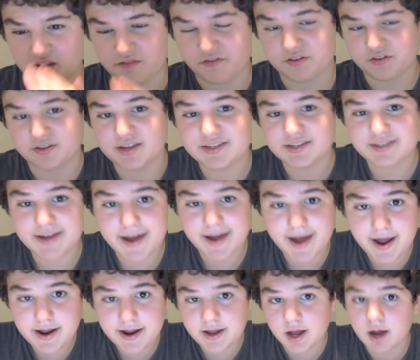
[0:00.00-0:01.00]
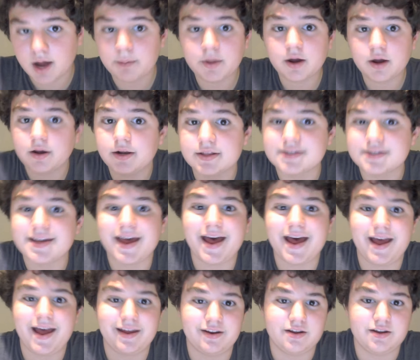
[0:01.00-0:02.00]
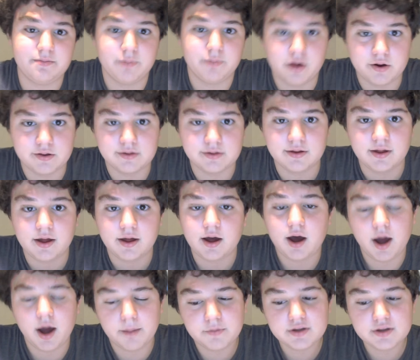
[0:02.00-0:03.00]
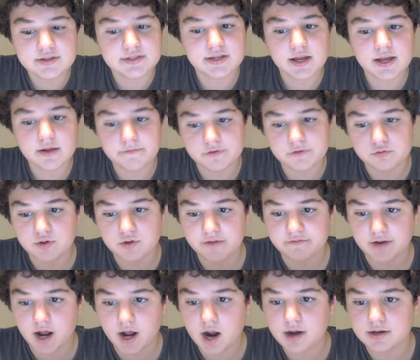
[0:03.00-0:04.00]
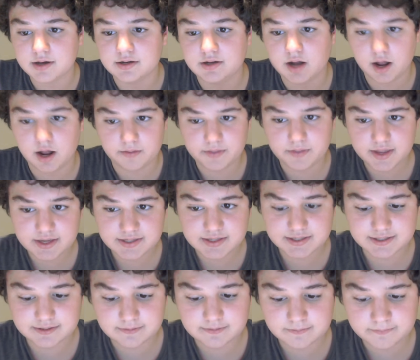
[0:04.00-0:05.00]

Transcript: For this tag, I'm not going to tag anybody. I'm going to say if you have not done this,